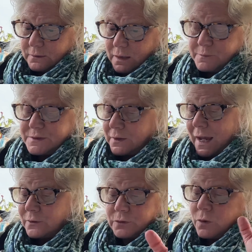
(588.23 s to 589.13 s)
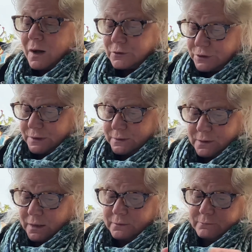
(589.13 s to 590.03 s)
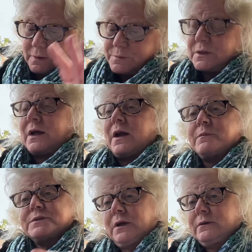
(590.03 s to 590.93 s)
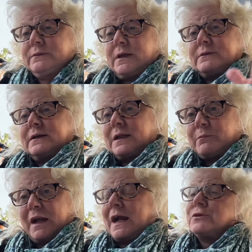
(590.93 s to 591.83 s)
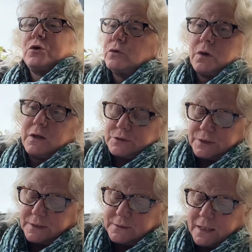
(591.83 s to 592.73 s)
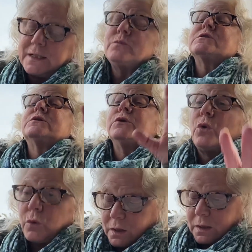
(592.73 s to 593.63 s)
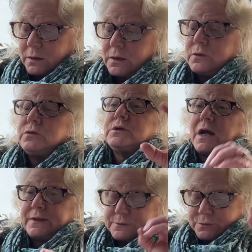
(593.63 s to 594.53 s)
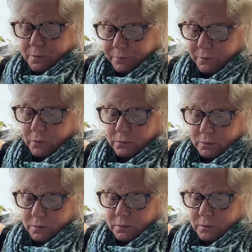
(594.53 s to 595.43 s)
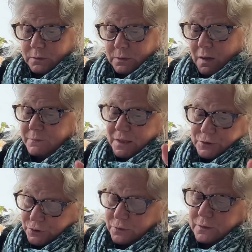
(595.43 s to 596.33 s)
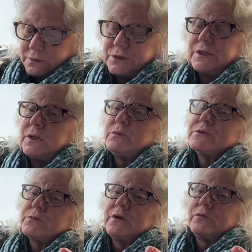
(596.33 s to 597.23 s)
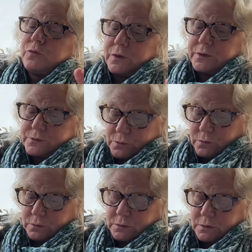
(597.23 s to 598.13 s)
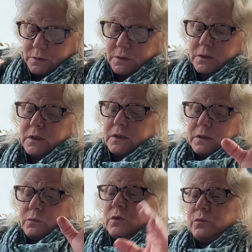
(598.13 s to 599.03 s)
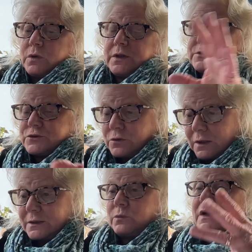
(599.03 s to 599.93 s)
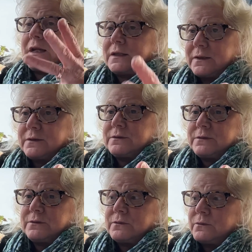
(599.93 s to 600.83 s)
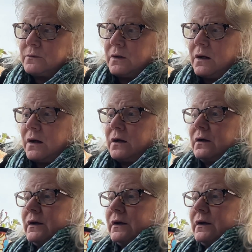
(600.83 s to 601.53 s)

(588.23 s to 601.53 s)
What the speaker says: I'm sorry, I don't know how Ginny died. I'm sorry, I take that back. I don't know how Ginny died. It was Laura who died of strep throat. I'm not sure. Ginny was 3 or 4 years old. we'll construct it when I get into our